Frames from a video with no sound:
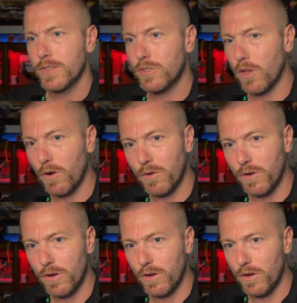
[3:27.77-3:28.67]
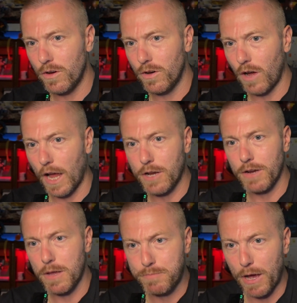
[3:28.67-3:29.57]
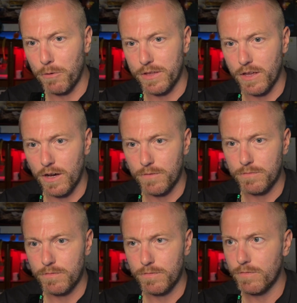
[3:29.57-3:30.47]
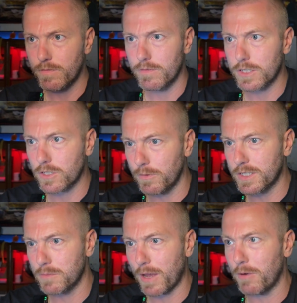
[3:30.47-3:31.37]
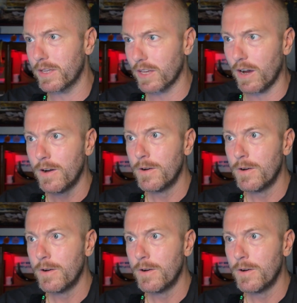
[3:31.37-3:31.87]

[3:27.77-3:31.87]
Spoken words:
So I created Bellwether. Let's go into Bellwether.